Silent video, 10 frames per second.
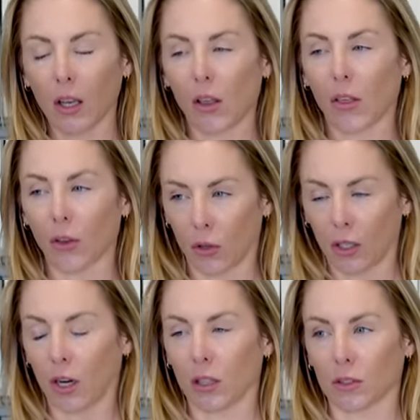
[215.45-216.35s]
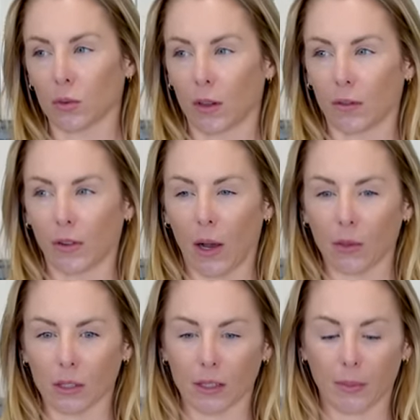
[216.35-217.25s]
thirty dollars worth of
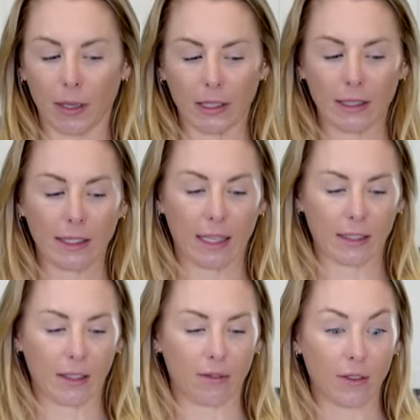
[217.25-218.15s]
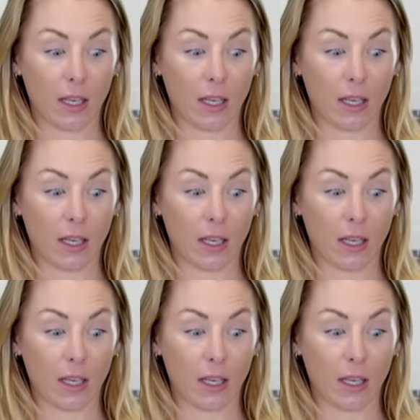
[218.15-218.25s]
flowers is a bit excessive.